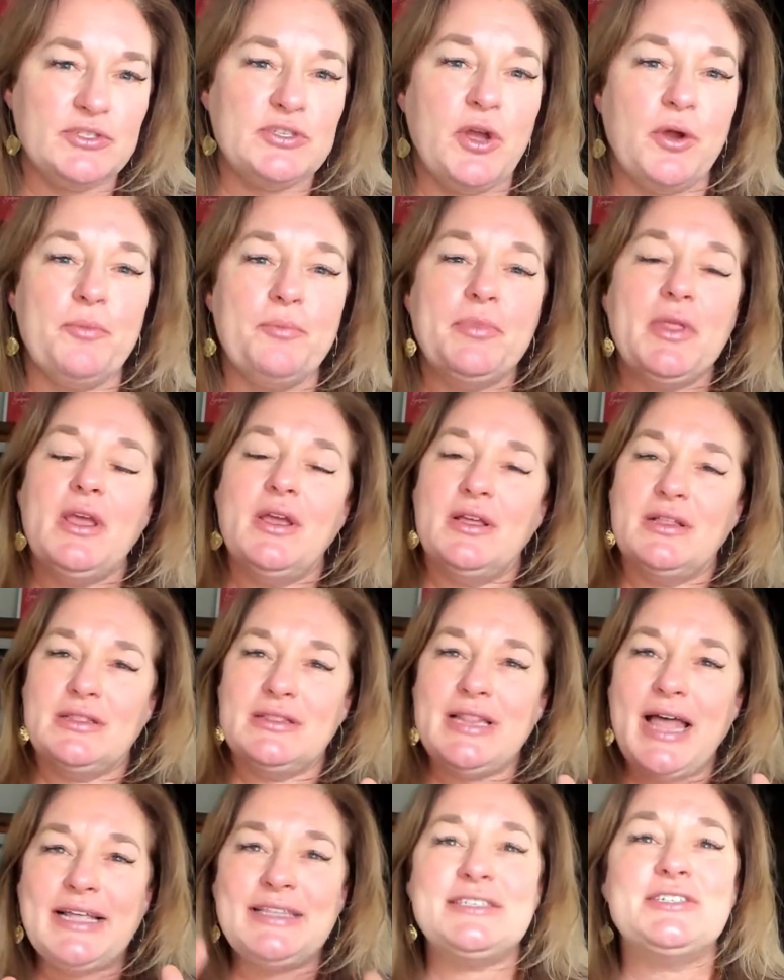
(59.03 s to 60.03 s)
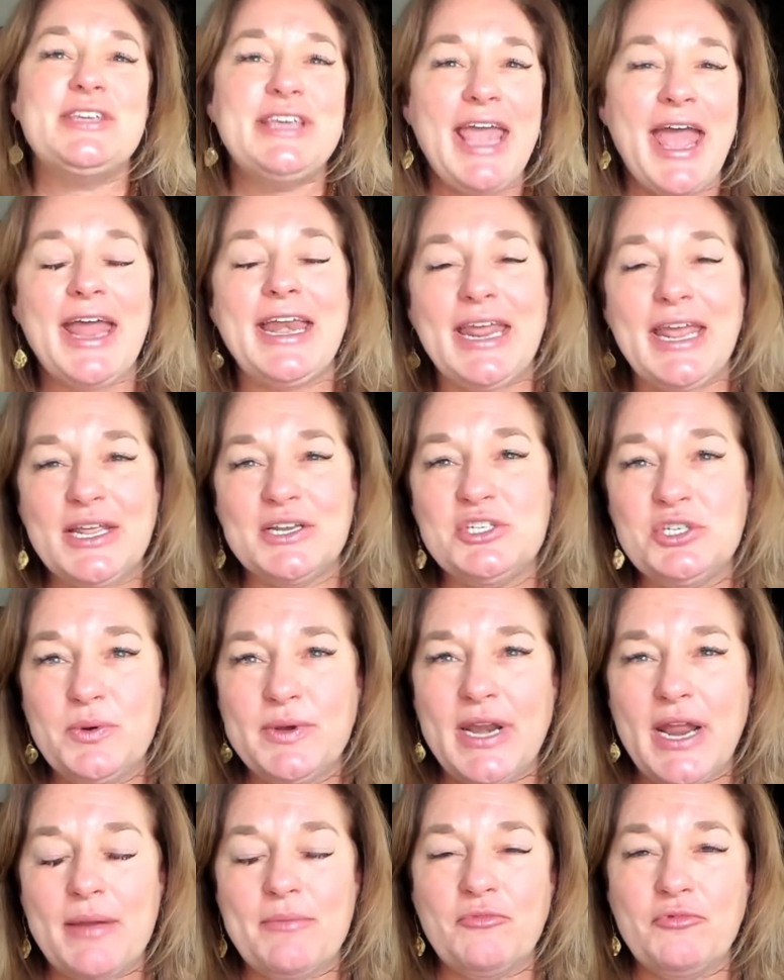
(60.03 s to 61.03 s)
So let's get
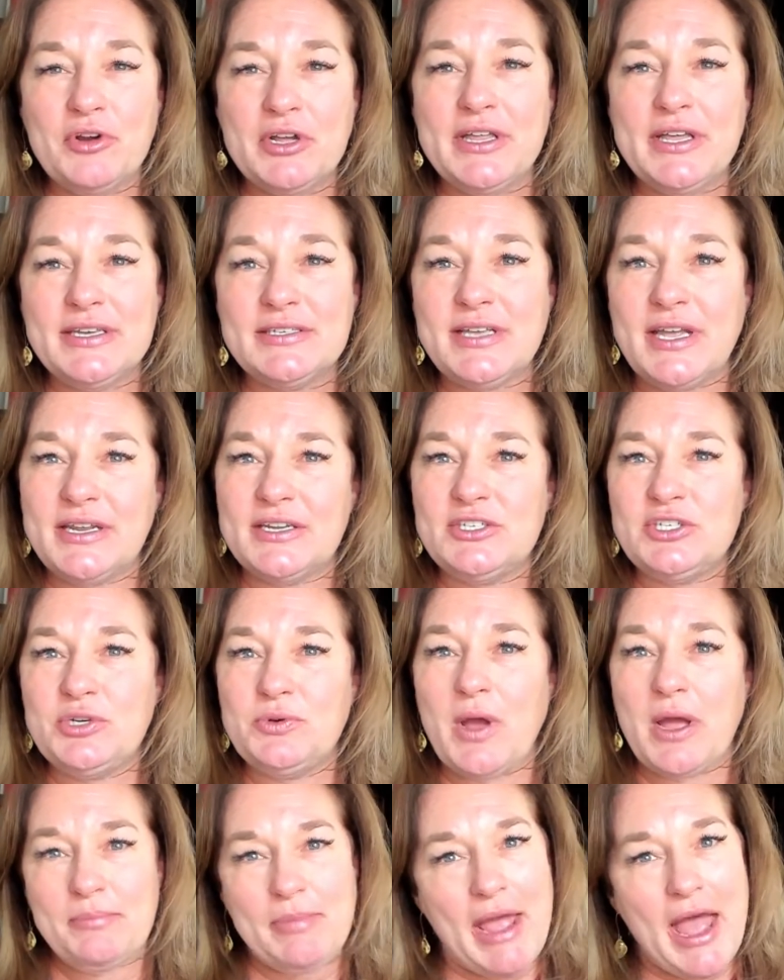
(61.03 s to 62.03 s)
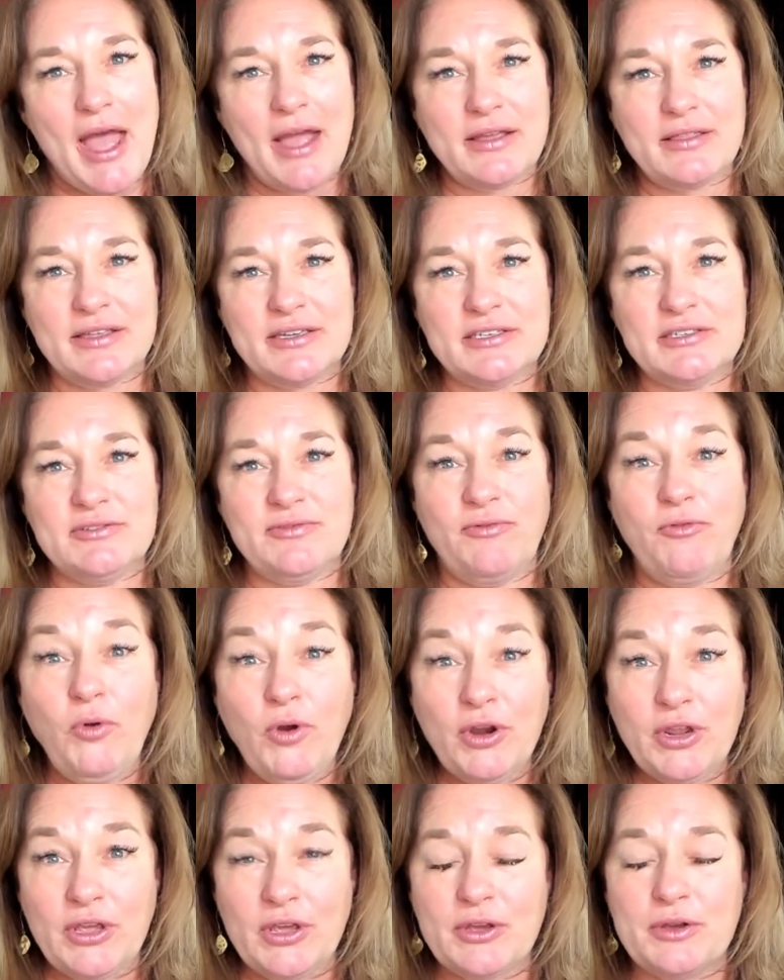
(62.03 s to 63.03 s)
into it. I'm really excited to unpack this
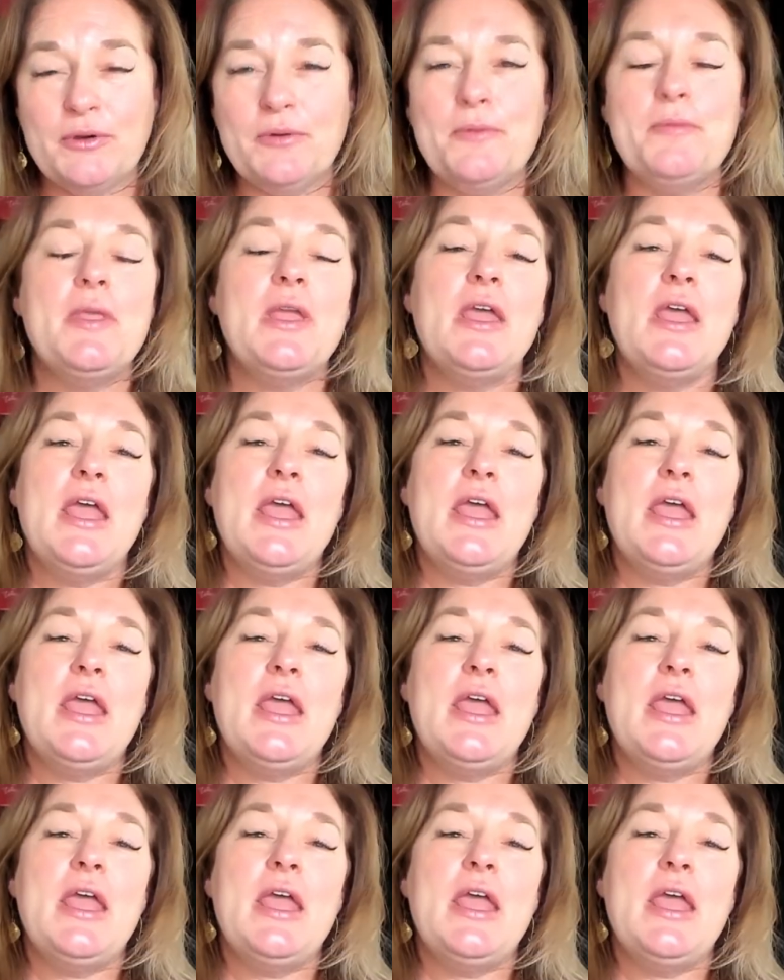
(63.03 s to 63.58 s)
for you.